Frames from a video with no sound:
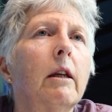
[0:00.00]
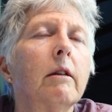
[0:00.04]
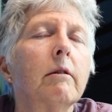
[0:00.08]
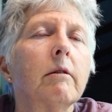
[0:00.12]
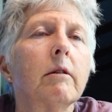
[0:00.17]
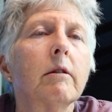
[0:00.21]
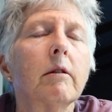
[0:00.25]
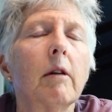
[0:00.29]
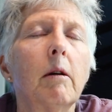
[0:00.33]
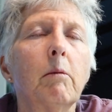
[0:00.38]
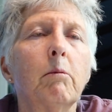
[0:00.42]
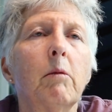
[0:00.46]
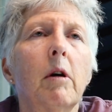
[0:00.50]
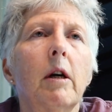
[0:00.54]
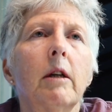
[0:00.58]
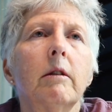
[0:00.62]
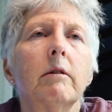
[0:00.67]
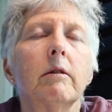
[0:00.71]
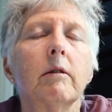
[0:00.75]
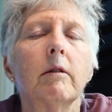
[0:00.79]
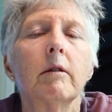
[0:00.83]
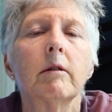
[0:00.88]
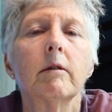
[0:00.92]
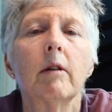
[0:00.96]
in some
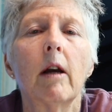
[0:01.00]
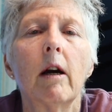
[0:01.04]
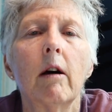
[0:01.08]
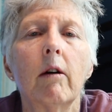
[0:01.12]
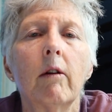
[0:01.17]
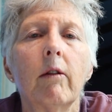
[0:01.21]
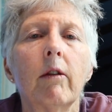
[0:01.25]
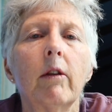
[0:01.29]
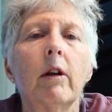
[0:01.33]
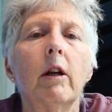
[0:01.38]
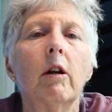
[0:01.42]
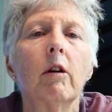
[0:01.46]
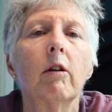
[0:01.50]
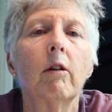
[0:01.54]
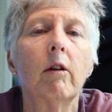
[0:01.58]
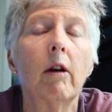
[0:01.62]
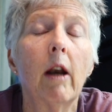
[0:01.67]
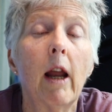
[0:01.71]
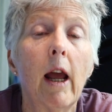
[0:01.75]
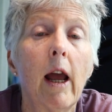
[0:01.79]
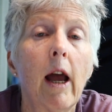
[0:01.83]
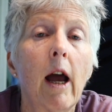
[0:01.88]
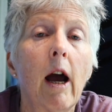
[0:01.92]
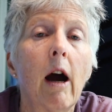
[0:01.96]
ways is healthier
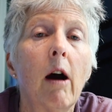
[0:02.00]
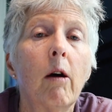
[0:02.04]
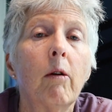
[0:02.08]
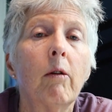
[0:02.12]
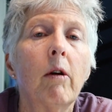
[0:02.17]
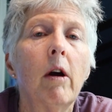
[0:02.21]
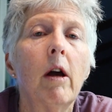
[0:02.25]
now